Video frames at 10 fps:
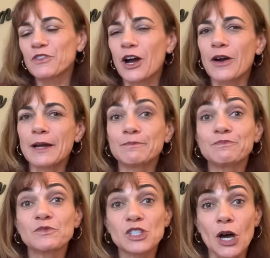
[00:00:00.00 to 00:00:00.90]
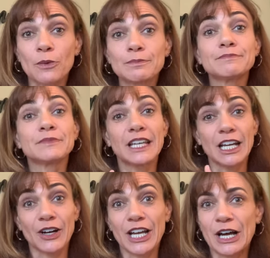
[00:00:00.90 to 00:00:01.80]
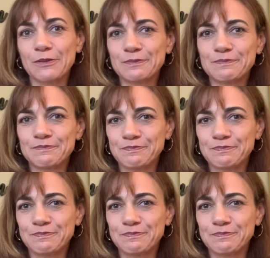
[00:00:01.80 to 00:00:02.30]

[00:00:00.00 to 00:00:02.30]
All right, so here I go.